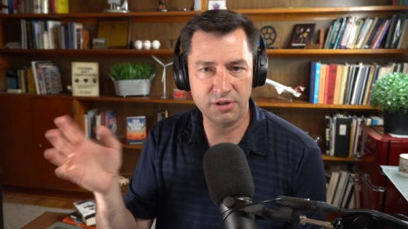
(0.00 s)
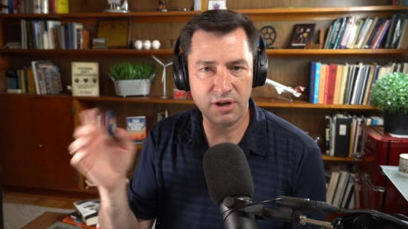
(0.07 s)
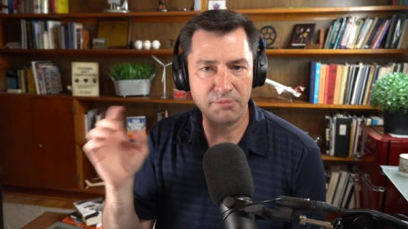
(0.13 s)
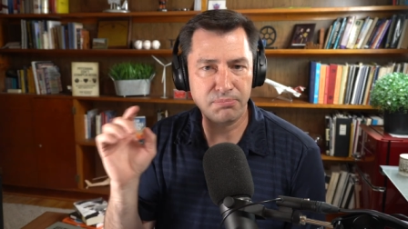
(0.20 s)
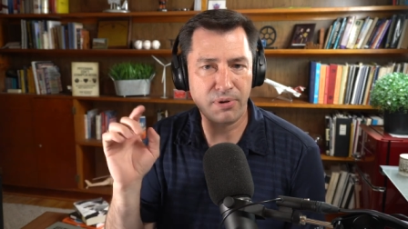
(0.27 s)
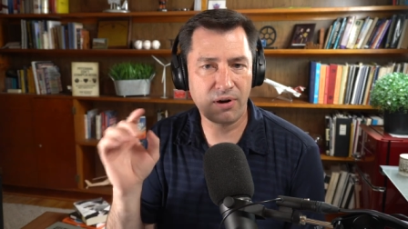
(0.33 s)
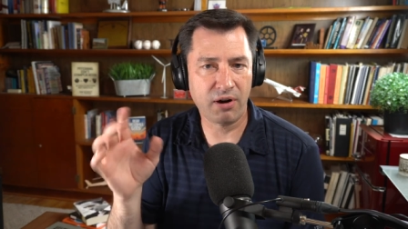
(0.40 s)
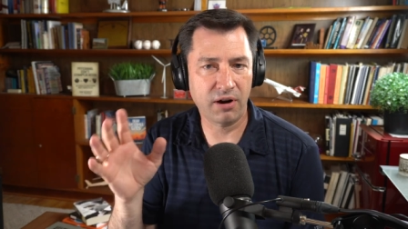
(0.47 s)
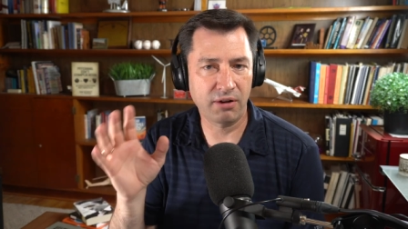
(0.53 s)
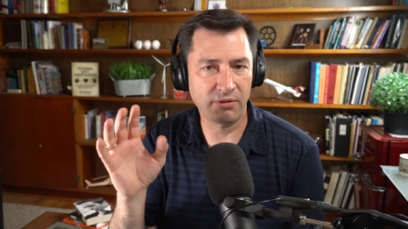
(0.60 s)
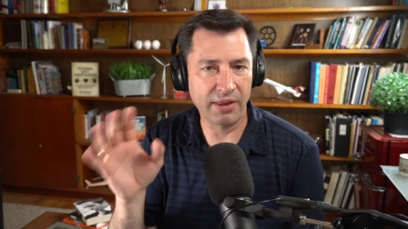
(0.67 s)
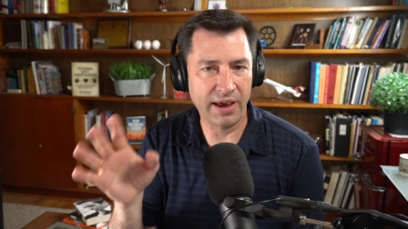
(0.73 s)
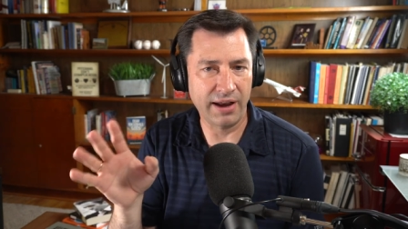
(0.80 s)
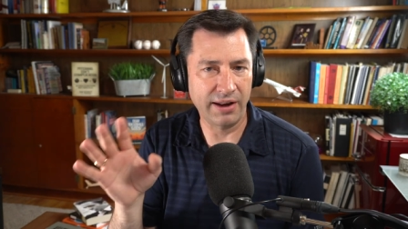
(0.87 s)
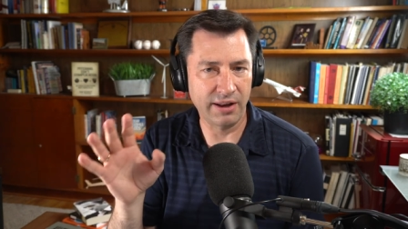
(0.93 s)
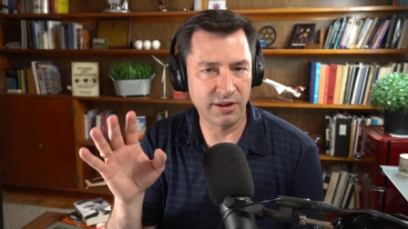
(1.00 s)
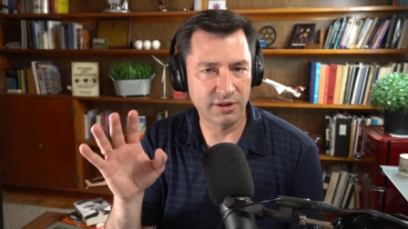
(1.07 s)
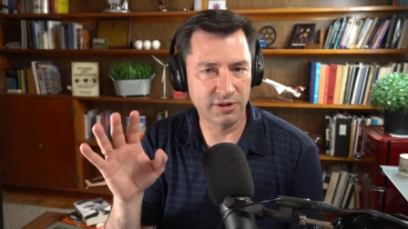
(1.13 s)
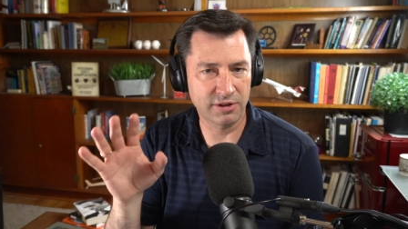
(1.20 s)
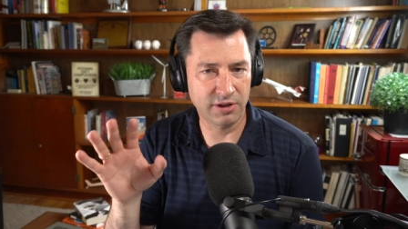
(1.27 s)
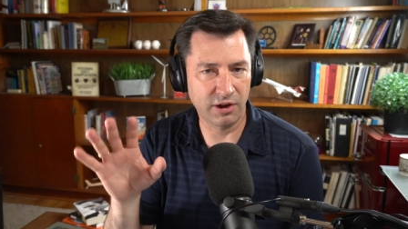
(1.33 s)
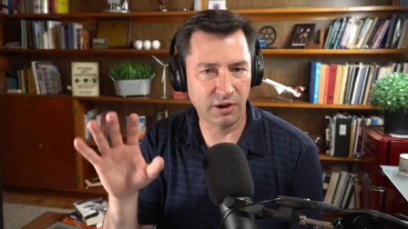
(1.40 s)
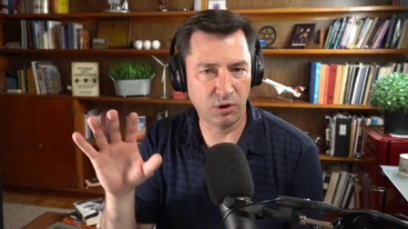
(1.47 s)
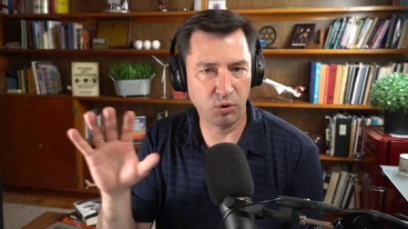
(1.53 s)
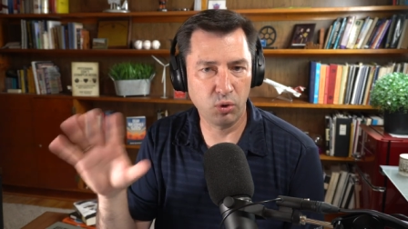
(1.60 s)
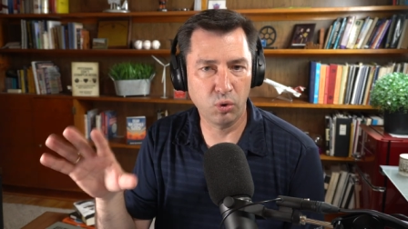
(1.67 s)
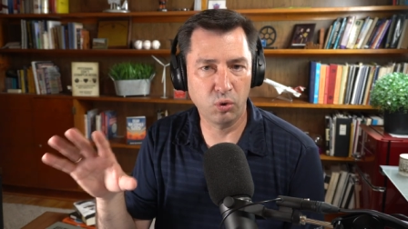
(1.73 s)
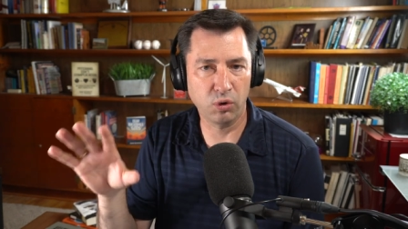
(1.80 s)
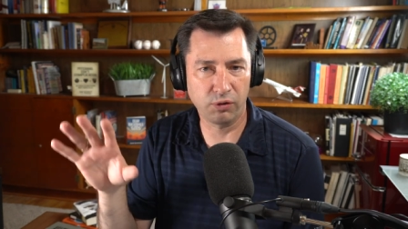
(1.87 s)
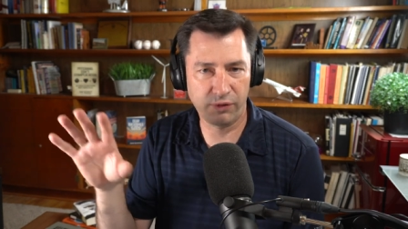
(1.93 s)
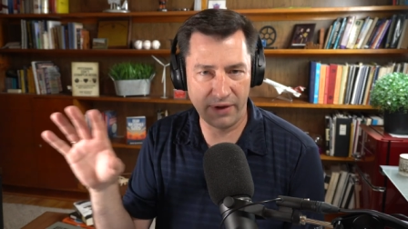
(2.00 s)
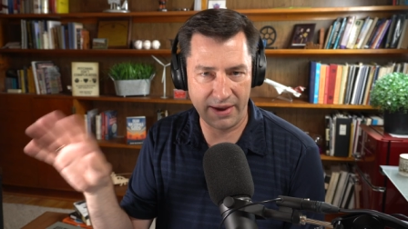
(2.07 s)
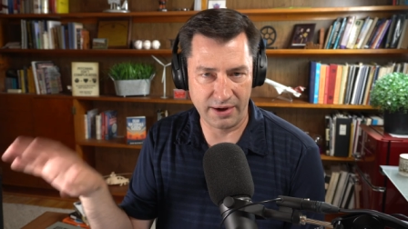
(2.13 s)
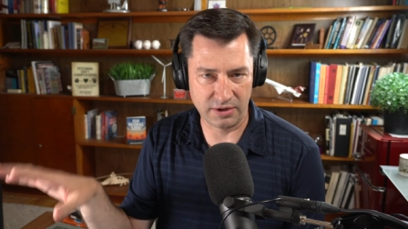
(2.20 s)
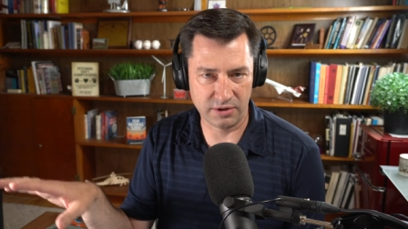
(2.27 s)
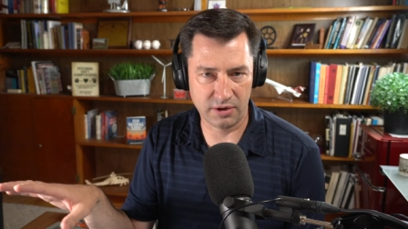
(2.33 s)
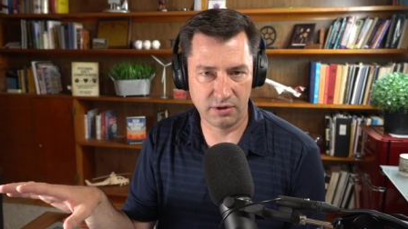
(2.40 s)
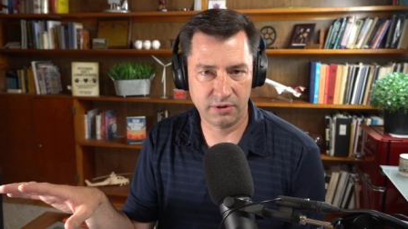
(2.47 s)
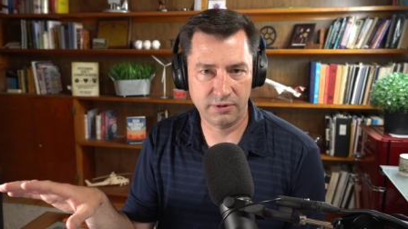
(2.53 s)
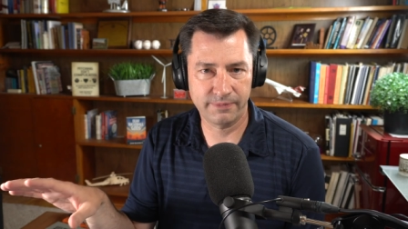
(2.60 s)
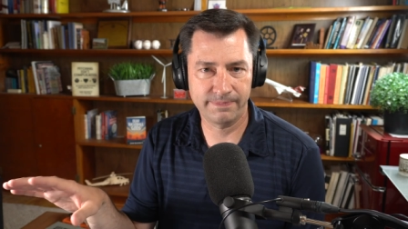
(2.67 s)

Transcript: some part of that is a cool factor.